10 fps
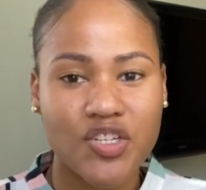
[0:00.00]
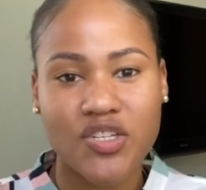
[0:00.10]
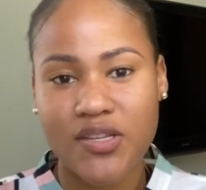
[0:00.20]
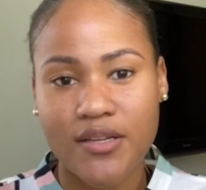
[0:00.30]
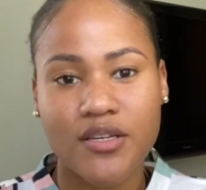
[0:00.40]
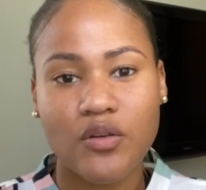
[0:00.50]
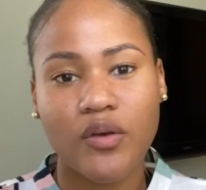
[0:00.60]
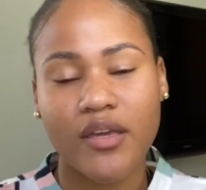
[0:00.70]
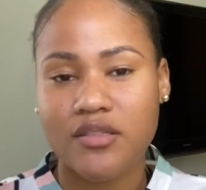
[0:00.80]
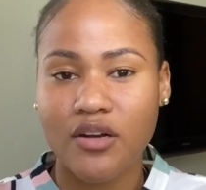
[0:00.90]
She sells in New
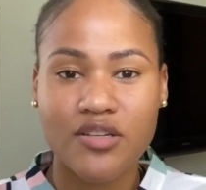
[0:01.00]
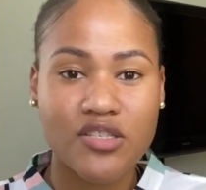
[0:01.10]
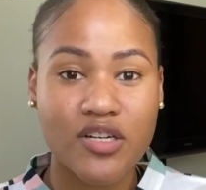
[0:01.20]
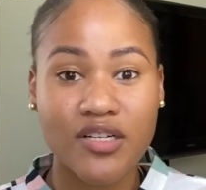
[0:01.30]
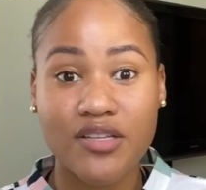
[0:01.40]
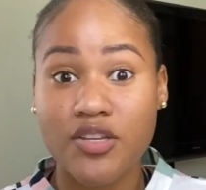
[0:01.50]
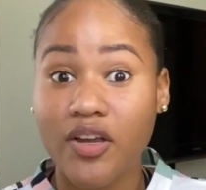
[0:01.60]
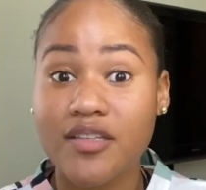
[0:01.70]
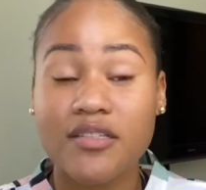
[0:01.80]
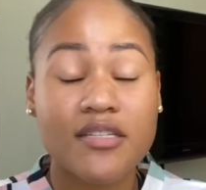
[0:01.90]
Kingston on certain days. So you're
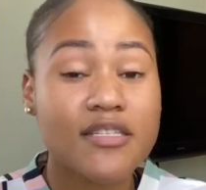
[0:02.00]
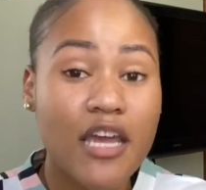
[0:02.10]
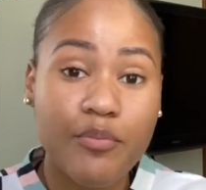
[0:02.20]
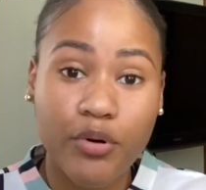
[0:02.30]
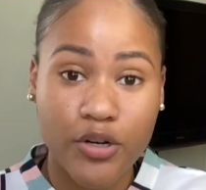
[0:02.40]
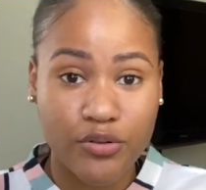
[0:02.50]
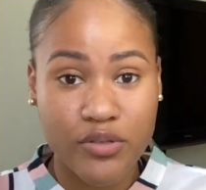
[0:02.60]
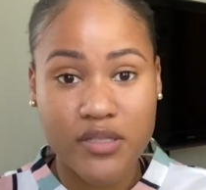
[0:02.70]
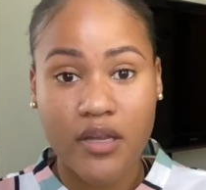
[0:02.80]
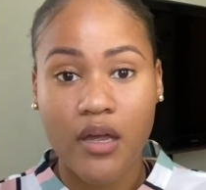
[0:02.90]
getting the same
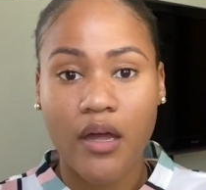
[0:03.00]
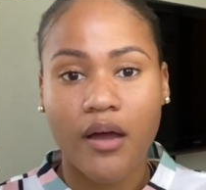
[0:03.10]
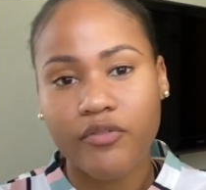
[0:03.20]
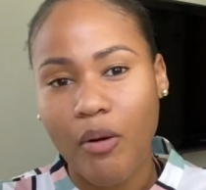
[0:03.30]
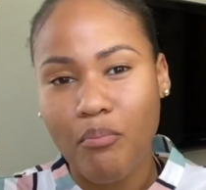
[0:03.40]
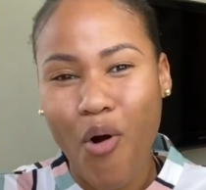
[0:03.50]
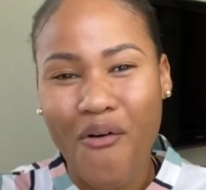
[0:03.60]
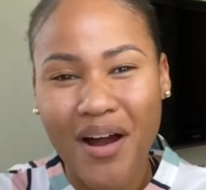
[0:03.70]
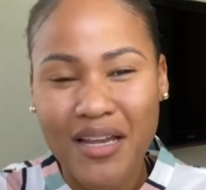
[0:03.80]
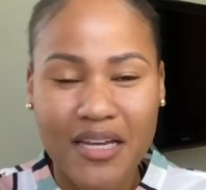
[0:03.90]
produce for
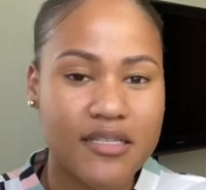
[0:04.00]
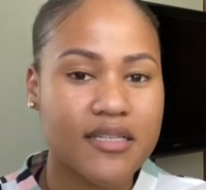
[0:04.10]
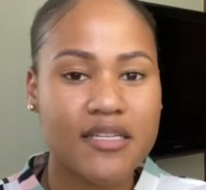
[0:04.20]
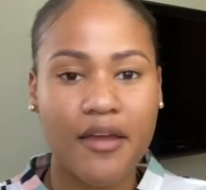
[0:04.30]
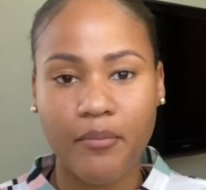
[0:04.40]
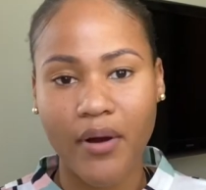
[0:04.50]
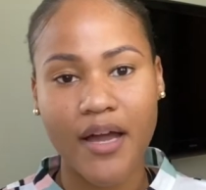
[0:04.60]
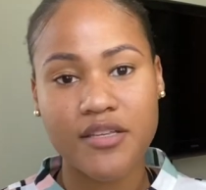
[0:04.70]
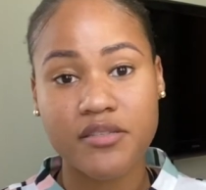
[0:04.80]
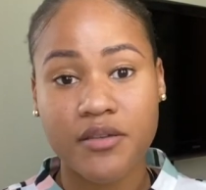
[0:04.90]
more or less the same
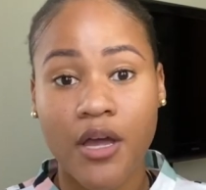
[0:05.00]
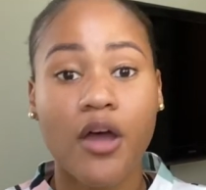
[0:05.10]
price.